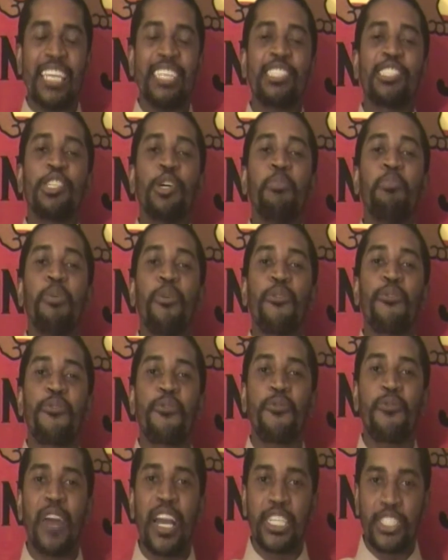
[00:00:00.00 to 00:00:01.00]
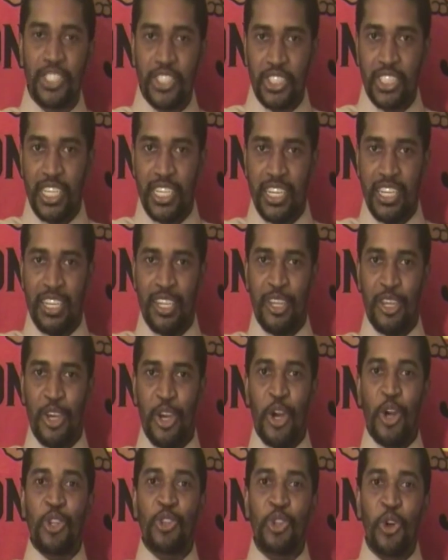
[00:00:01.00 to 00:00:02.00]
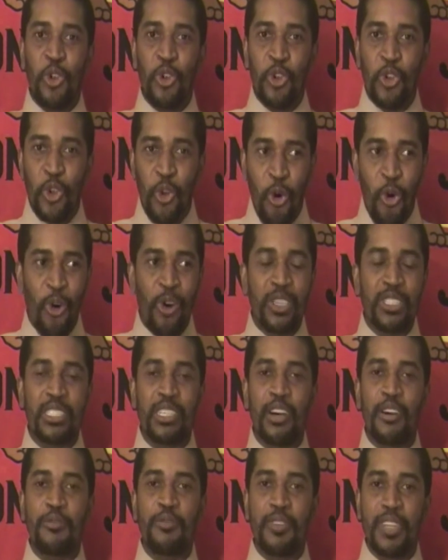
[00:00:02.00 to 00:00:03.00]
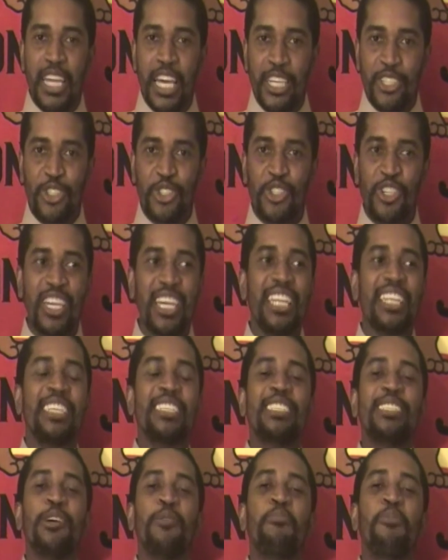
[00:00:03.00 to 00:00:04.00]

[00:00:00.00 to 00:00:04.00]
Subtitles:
It's the perfection, the laws of nature. It is the